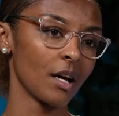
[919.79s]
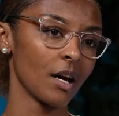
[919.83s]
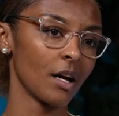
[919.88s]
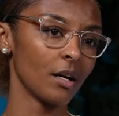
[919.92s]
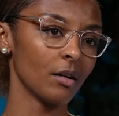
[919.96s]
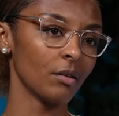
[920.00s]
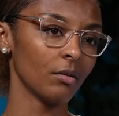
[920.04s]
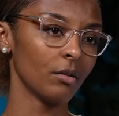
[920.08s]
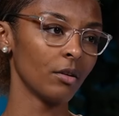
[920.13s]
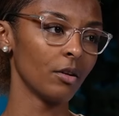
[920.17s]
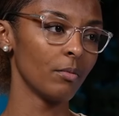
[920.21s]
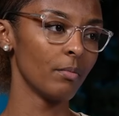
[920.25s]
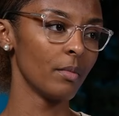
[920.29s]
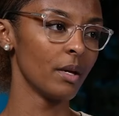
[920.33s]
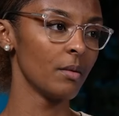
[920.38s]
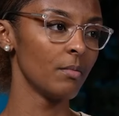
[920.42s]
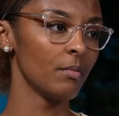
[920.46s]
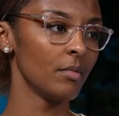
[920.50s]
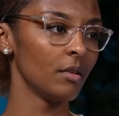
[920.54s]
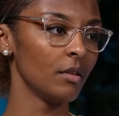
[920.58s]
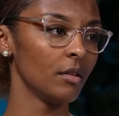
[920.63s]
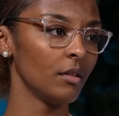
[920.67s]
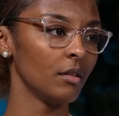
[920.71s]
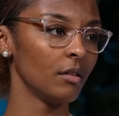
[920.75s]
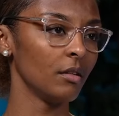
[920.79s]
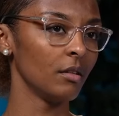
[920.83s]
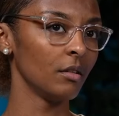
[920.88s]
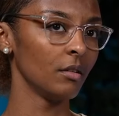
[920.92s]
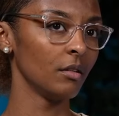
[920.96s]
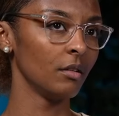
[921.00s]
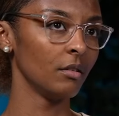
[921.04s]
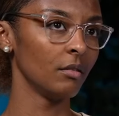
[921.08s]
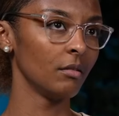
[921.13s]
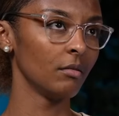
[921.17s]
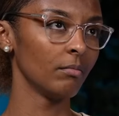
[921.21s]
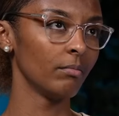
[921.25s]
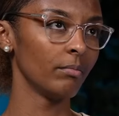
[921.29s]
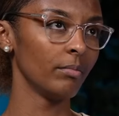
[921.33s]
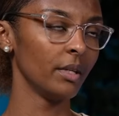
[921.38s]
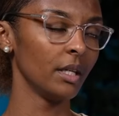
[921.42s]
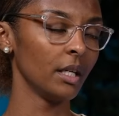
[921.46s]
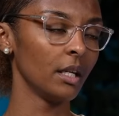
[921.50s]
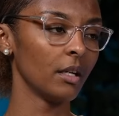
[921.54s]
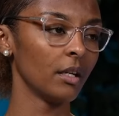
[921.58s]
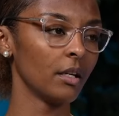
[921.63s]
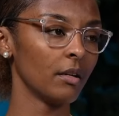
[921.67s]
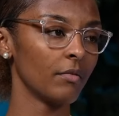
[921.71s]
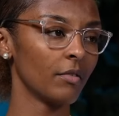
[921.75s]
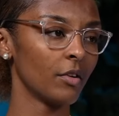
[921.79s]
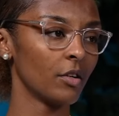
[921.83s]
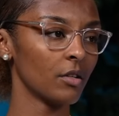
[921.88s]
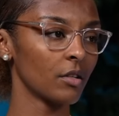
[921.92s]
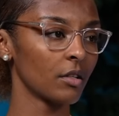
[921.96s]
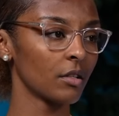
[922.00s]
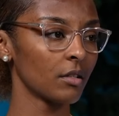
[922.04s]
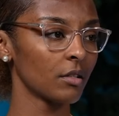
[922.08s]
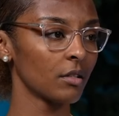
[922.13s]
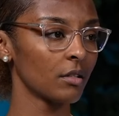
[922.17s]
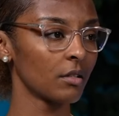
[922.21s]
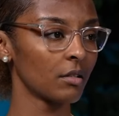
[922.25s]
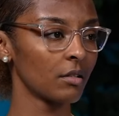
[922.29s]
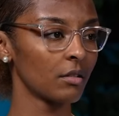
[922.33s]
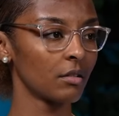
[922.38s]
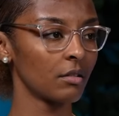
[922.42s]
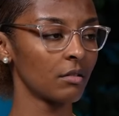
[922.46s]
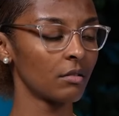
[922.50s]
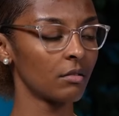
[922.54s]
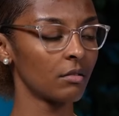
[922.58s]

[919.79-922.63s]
I don't know, maybe beginning of August